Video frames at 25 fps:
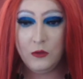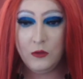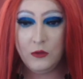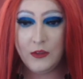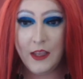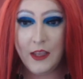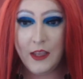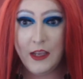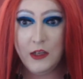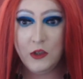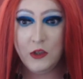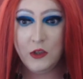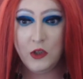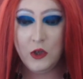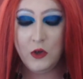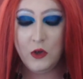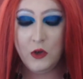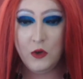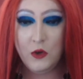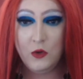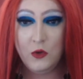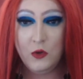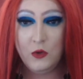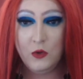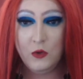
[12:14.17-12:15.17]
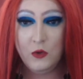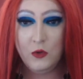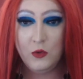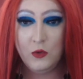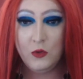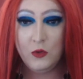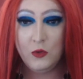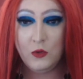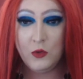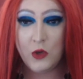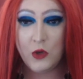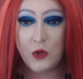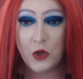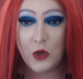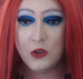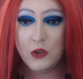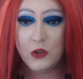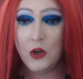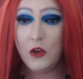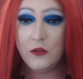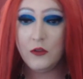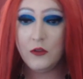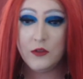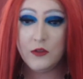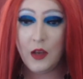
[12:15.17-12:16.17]
they do shows a
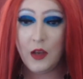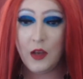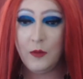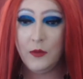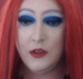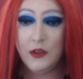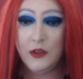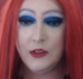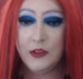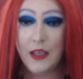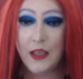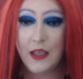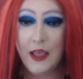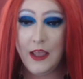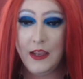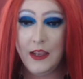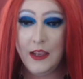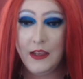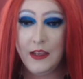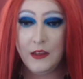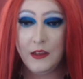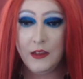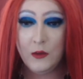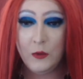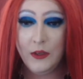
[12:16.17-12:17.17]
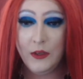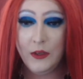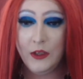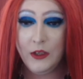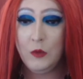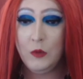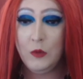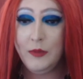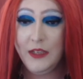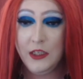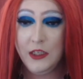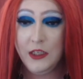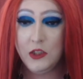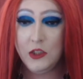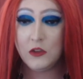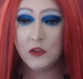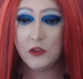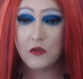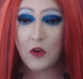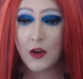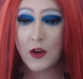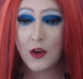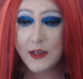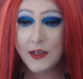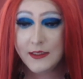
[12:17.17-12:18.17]
lot of the time with a queen called Peaches
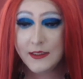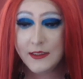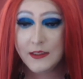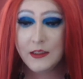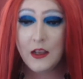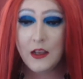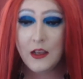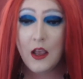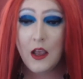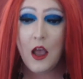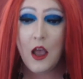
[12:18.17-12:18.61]
Christ.